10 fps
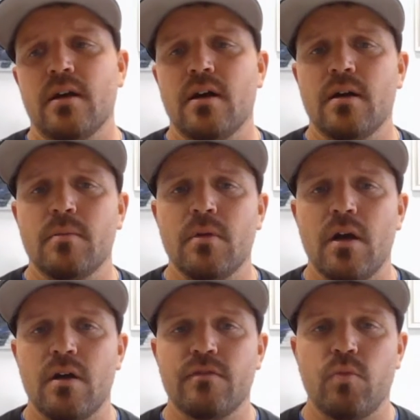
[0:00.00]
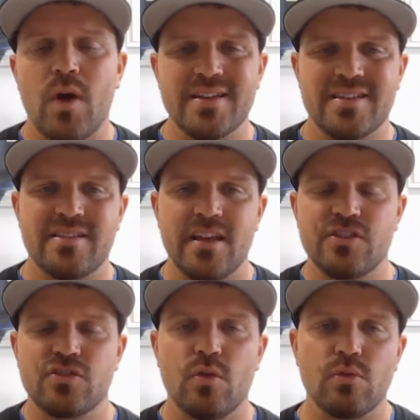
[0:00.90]
of why does it take
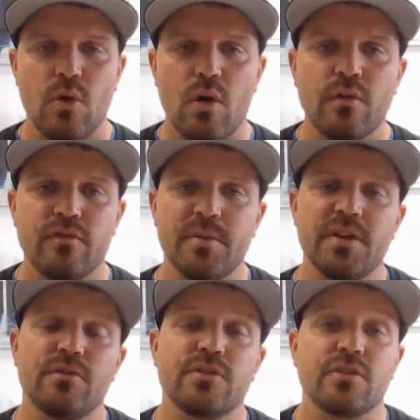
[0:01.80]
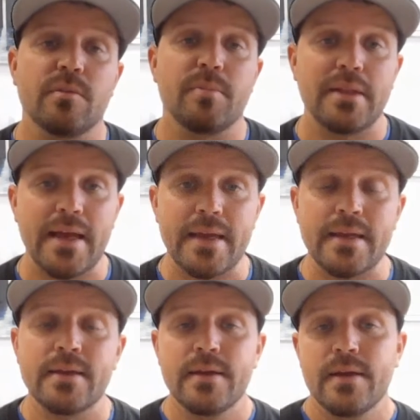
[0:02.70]
so long for me to return to play